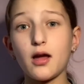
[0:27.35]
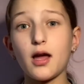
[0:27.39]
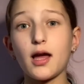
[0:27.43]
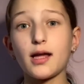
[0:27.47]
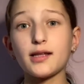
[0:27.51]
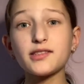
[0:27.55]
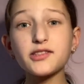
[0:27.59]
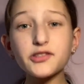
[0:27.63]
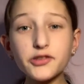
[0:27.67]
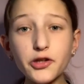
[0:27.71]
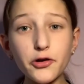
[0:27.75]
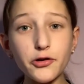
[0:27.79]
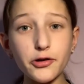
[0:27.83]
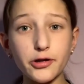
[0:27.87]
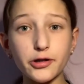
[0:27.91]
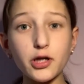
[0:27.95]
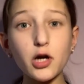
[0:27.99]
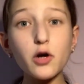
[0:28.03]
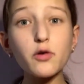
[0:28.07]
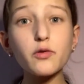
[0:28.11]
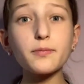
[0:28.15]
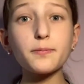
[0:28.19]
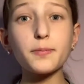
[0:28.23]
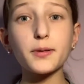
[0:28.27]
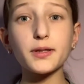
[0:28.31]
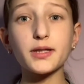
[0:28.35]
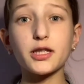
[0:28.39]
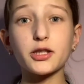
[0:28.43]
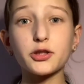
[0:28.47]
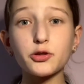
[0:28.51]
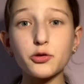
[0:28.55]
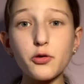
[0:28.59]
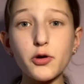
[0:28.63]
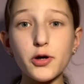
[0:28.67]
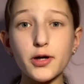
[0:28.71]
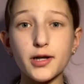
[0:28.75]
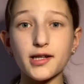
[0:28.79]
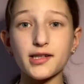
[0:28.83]
And so you go and put the
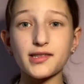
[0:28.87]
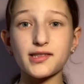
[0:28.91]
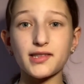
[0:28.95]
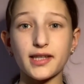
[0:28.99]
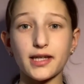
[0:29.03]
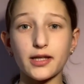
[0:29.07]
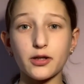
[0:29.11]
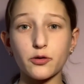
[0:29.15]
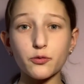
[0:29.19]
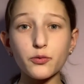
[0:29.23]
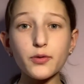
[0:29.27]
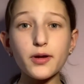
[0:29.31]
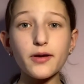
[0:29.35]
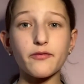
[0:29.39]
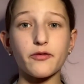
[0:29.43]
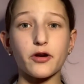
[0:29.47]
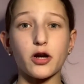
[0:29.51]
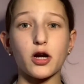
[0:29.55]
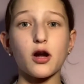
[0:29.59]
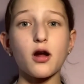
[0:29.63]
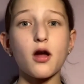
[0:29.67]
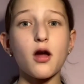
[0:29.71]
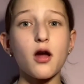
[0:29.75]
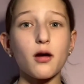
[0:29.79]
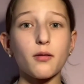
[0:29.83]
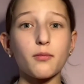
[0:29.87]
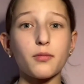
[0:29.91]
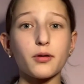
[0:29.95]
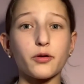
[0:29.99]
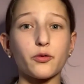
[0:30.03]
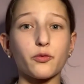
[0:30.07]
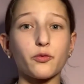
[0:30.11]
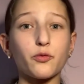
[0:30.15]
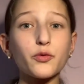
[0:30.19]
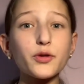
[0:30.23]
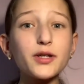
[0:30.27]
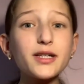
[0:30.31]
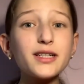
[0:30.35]
tortoise in a river,
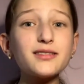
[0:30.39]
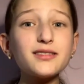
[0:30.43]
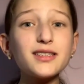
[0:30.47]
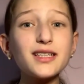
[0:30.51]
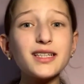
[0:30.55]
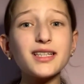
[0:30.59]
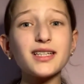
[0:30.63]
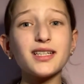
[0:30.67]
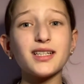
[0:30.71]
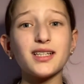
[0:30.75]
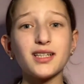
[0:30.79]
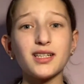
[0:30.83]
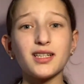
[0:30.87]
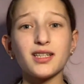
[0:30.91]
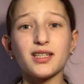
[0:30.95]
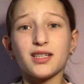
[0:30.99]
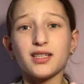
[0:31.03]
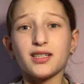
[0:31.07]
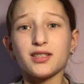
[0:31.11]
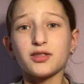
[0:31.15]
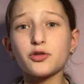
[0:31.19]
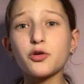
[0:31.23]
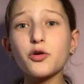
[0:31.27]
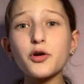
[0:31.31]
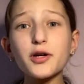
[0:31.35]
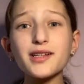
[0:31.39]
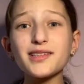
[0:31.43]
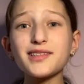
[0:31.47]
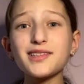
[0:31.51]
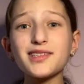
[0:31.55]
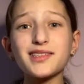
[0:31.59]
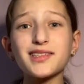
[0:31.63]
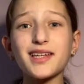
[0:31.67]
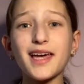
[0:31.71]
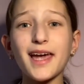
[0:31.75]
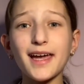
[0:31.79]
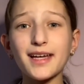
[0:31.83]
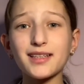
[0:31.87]
but really
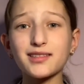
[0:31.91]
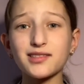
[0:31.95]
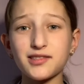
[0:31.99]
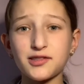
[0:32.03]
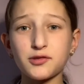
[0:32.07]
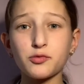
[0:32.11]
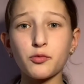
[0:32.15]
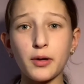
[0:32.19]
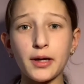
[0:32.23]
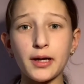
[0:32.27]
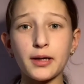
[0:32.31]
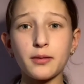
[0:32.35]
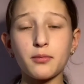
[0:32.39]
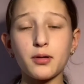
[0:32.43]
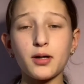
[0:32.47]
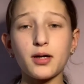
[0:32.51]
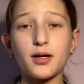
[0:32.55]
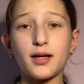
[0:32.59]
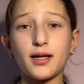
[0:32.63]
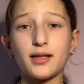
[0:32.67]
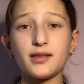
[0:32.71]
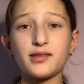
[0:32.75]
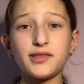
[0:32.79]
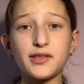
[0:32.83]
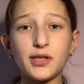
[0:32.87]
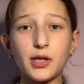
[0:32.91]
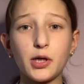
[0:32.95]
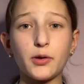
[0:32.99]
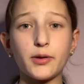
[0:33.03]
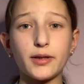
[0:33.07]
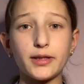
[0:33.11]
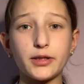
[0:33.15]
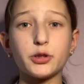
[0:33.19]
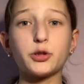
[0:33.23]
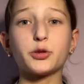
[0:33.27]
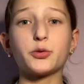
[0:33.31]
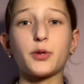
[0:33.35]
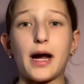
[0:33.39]
tortoises can't swim and so
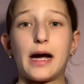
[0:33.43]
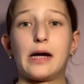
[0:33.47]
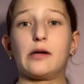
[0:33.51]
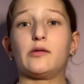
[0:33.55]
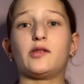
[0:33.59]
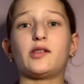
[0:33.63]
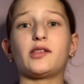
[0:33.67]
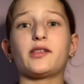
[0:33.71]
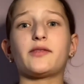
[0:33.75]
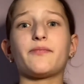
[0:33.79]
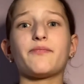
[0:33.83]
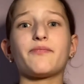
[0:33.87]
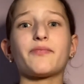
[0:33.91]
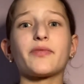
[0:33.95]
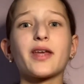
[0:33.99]
it drowns.